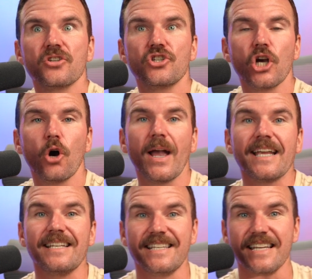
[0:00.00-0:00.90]
show
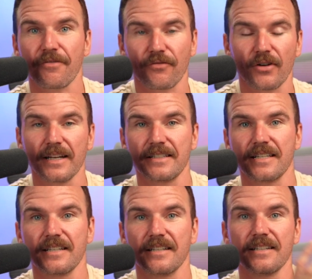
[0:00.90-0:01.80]
a
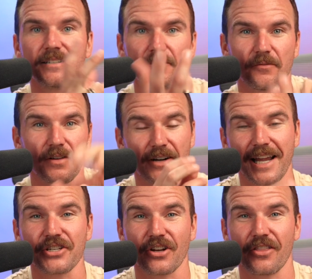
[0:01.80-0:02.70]
different
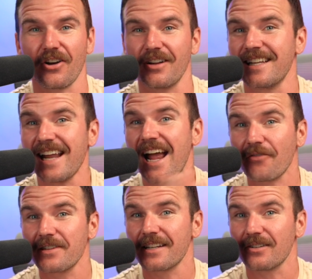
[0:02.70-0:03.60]
variation of the content
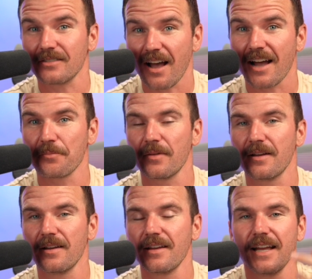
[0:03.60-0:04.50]
every single time,
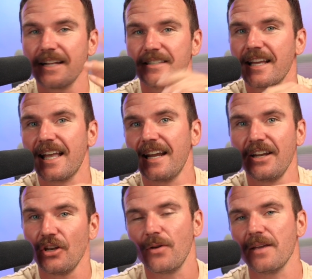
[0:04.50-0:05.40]
it's like
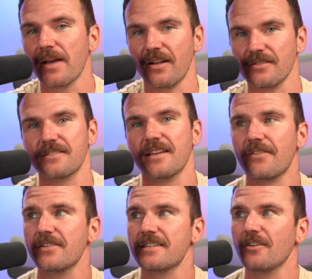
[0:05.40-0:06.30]
getting new emails
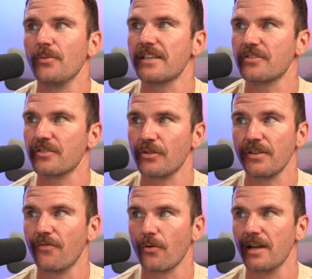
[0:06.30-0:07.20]
every single week. So there's
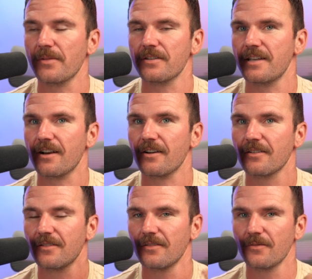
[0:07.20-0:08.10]
only 4 emails
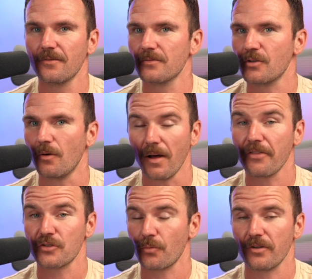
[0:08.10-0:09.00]
here, so a
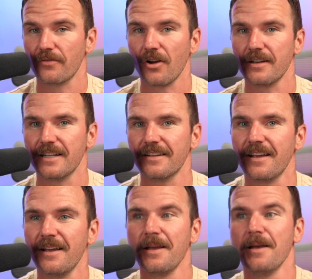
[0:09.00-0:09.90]
month's worth of content,